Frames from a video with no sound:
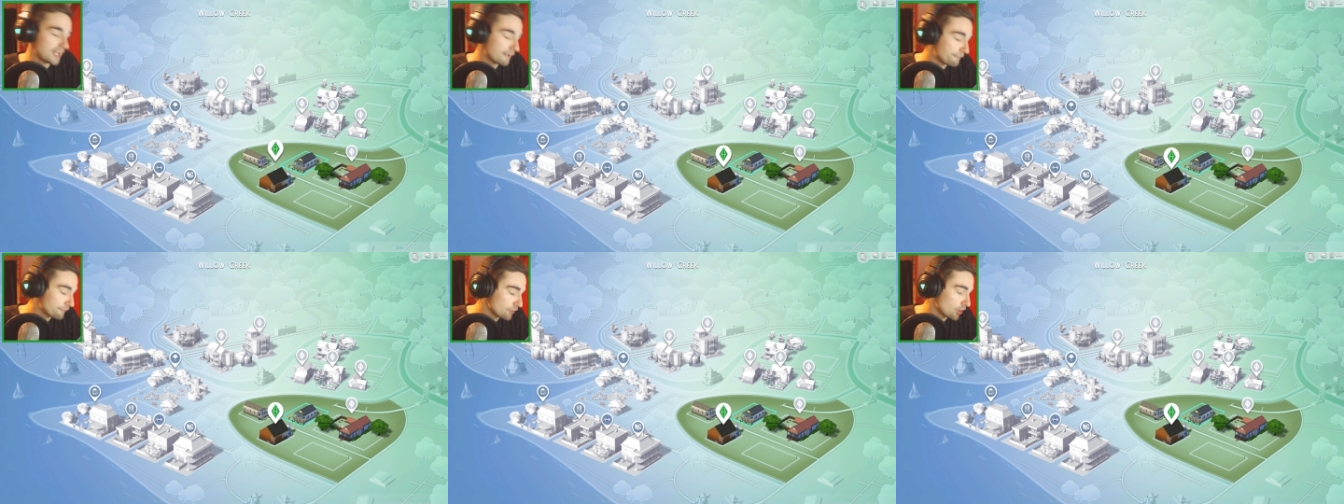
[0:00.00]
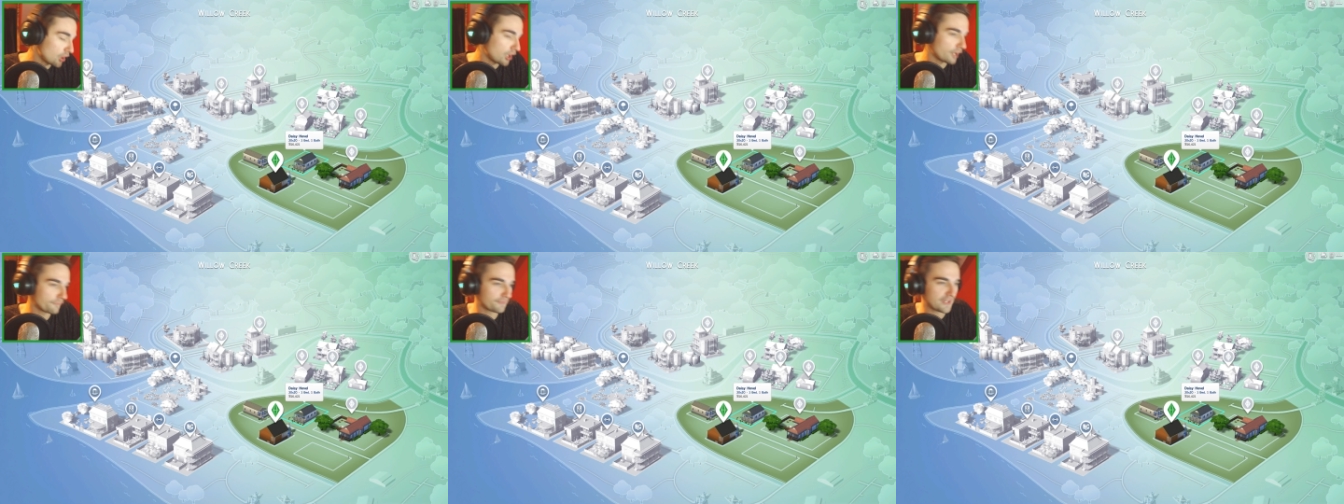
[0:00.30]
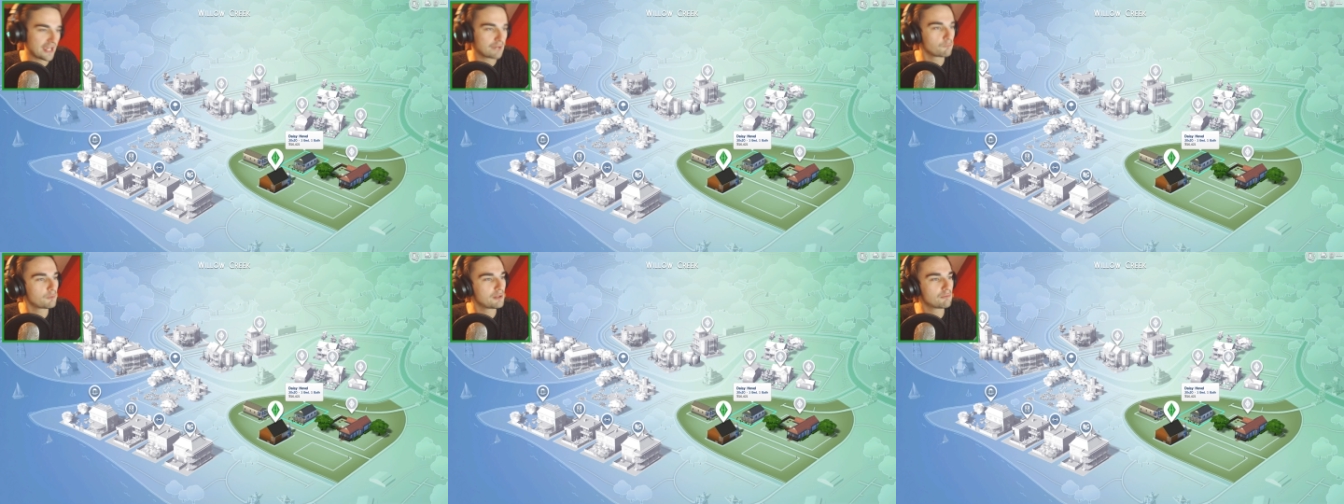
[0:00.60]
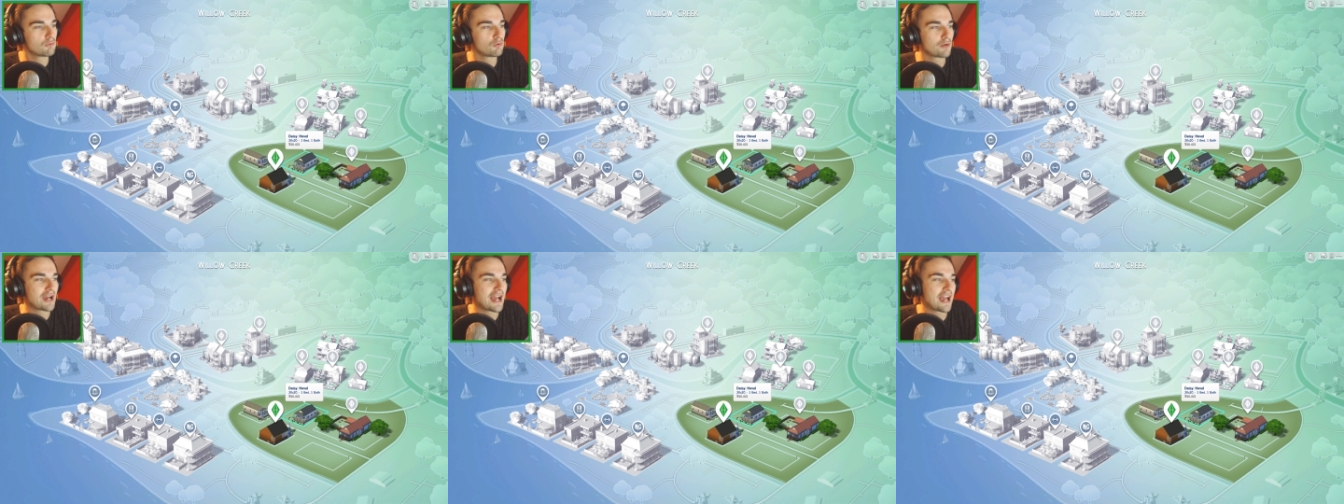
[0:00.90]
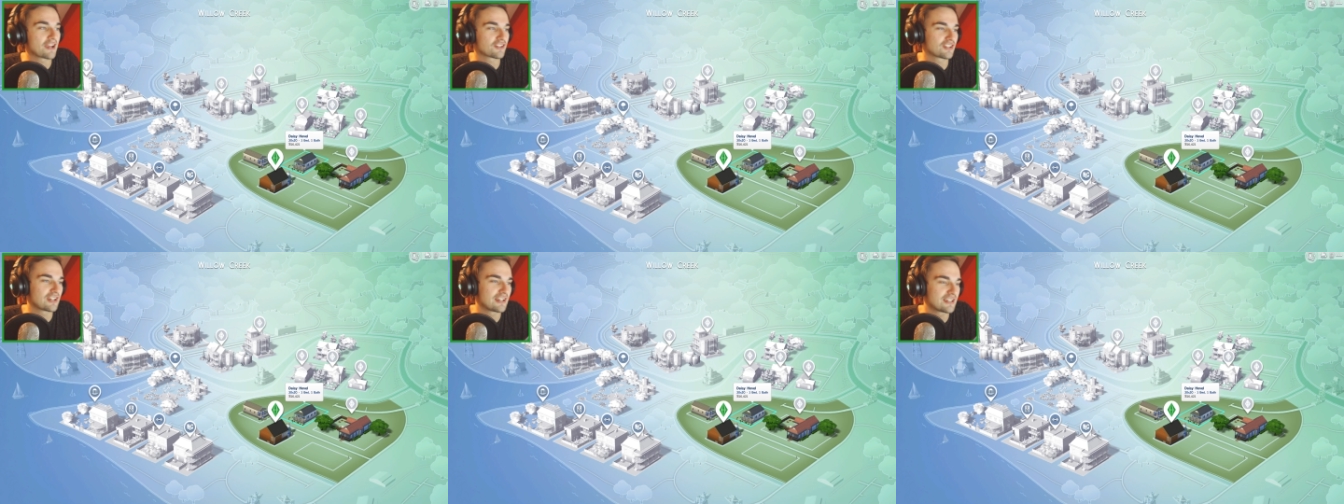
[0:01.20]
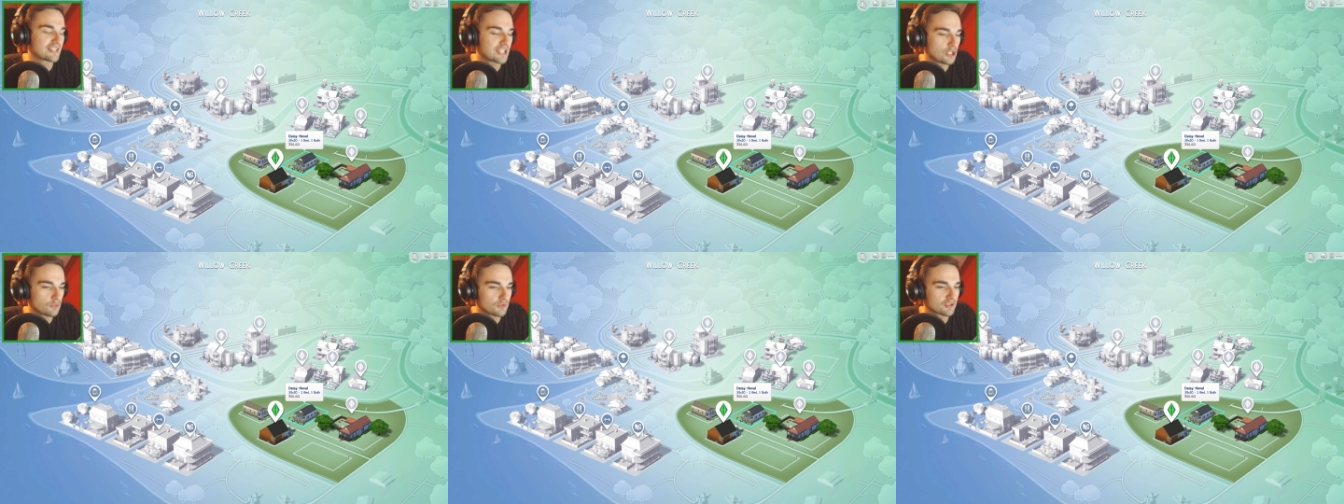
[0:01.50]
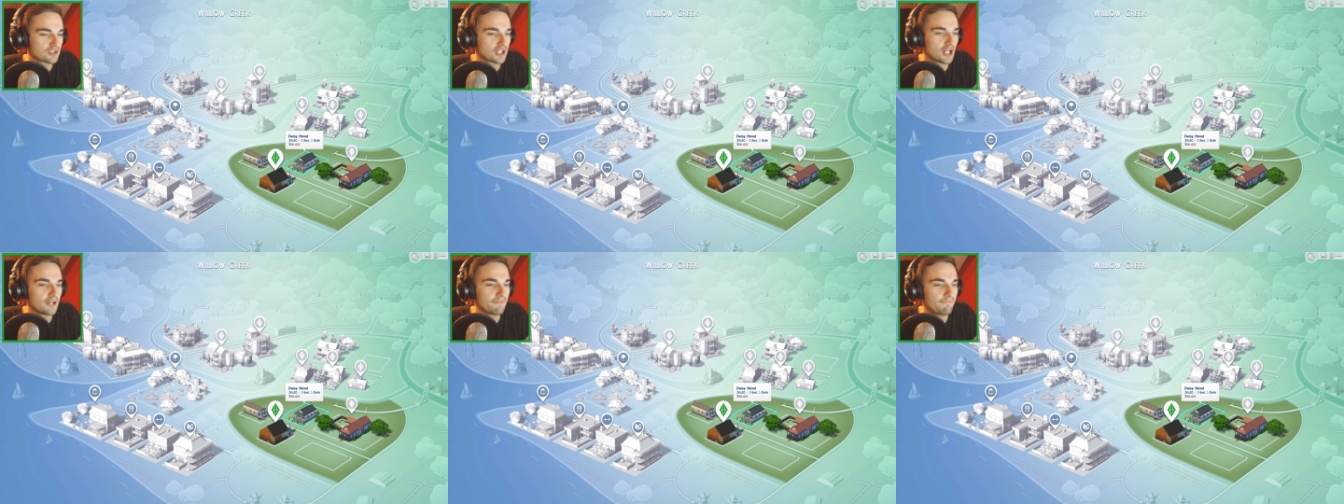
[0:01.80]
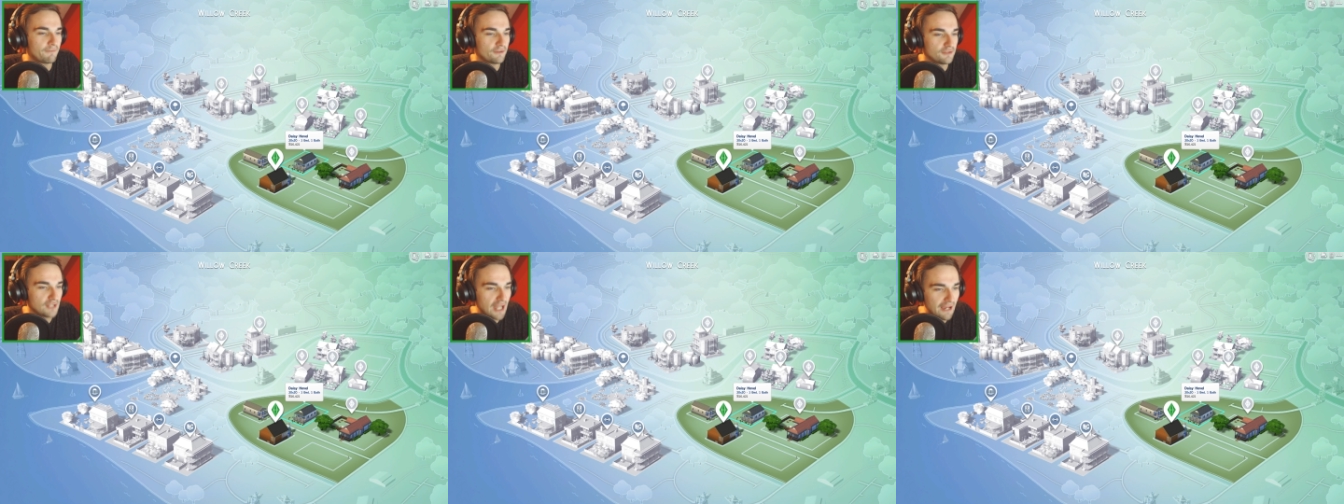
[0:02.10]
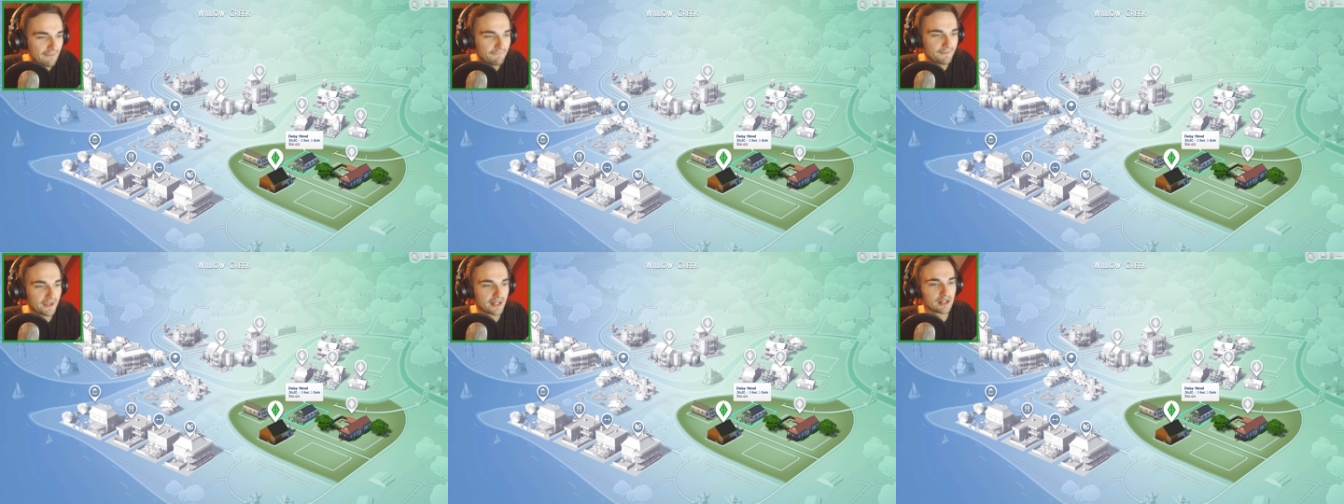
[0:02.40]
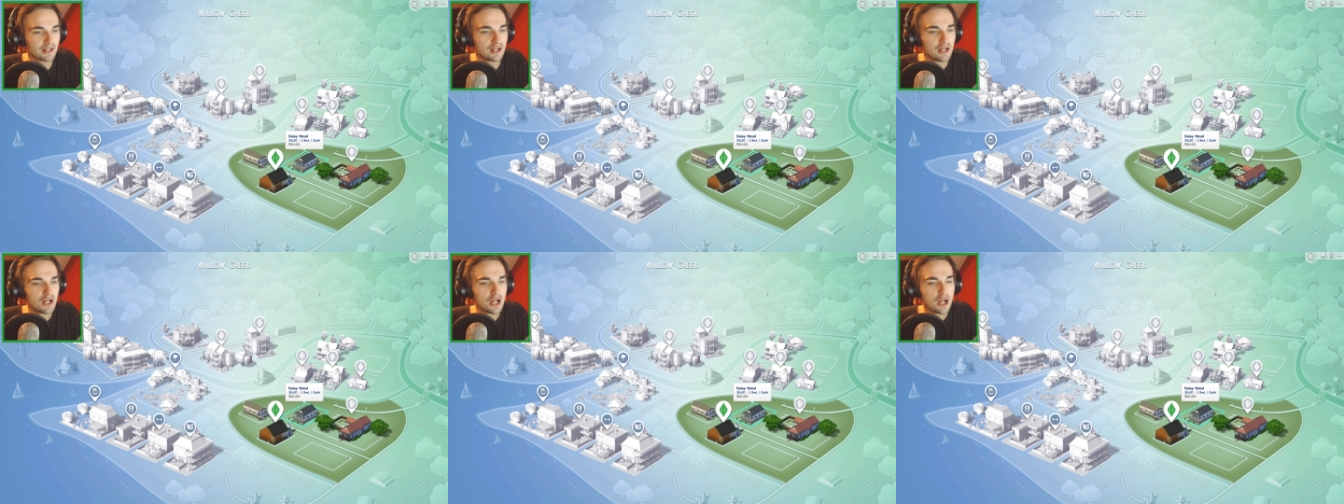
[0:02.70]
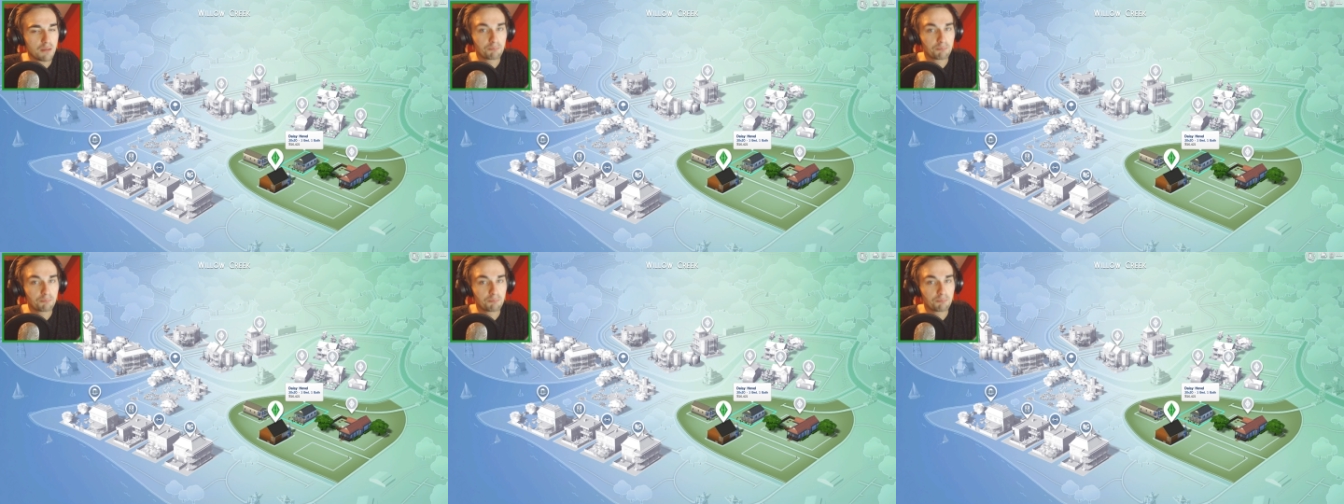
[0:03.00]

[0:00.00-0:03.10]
If not, then we will accidentally kill this guy for nothing.